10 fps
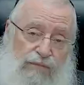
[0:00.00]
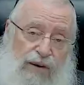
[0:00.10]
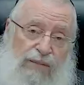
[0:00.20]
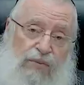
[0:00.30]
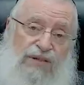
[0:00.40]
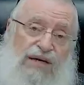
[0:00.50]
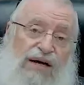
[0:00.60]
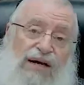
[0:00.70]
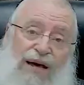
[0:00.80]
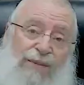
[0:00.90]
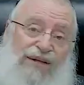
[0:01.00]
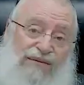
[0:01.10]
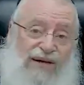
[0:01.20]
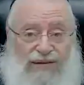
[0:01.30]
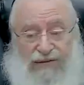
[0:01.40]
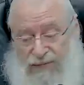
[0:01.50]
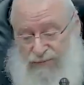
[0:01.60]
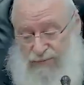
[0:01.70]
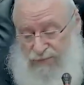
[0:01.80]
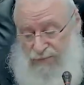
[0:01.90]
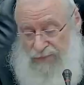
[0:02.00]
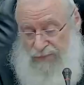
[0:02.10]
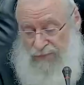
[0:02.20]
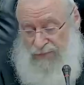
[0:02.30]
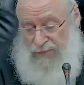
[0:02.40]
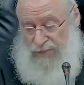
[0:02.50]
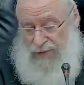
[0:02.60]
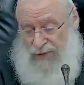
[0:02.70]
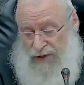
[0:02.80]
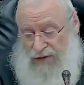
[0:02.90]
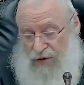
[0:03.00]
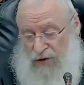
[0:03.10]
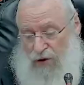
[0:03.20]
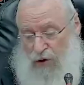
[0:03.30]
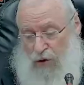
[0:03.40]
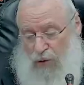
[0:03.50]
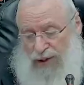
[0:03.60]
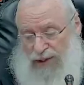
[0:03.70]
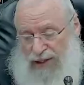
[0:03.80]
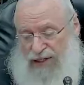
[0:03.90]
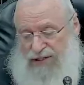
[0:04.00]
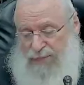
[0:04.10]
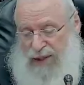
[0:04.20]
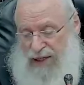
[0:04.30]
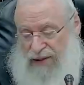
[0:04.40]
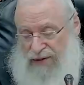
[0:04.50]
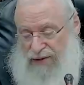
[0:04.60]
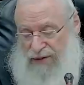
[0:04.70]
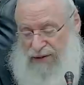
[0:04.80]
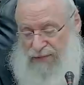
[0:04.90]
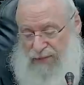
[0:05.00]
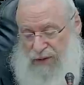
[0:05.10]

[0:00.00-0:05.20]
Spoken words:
But in Posuk Lamed Tet, the Torah already explains